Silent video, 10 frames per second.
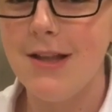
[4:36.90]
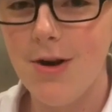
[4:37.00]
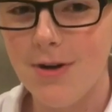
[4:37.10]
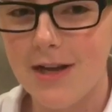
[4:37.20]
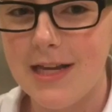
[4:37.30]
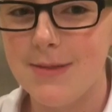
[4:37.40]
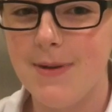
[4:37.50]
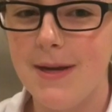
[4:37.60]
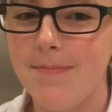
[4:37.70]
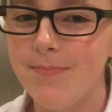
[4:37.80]
lowercase
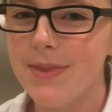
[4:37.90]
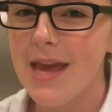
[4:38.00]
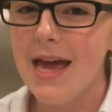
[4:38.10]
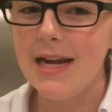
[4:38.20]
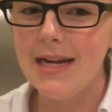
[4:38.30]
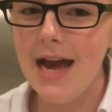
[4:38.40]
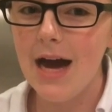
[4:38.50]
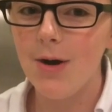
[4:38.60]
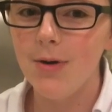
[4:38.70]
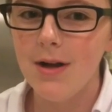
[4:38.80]
p.
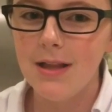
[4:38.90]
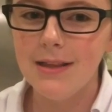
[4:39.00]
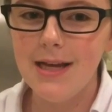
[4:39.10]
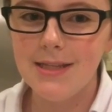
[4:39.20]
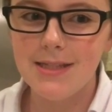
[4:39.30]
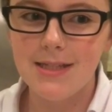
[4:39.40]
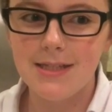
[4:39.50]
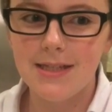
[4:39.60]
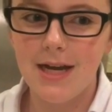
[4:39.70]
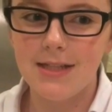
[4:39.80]
Now, let's
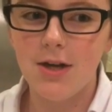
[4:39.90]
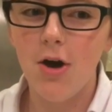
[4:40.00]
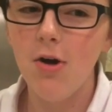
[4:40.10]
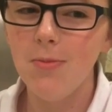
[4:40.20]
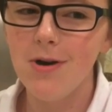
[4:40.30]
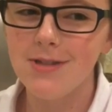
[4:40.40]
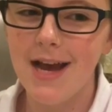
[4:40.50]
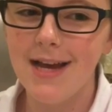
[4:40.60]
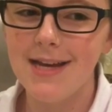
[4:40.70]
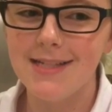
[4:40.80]
discuss
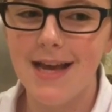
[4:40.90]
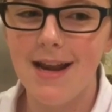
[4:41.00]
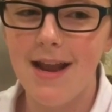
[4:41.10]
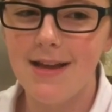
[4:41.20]
homozygous and